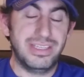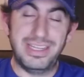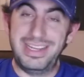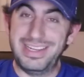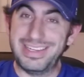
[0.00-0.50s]

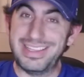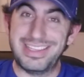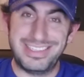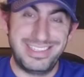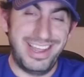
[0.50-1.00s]
and
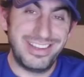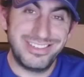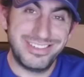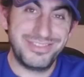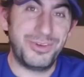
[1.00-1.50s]
the
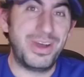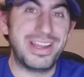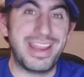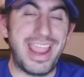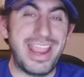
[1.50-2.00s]
Dodgers
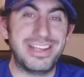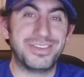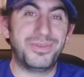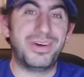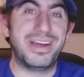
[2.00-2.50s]
won eight
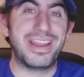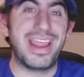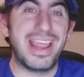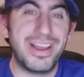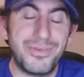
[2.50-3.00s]
to one,
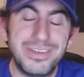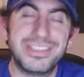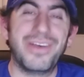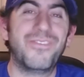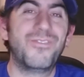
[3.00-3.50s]
and it
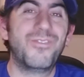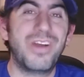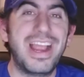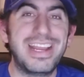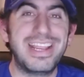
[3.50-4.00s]
was a
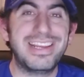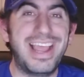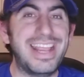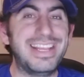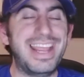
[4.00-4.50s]
Friday
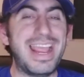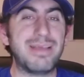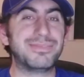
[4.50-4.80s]
night game.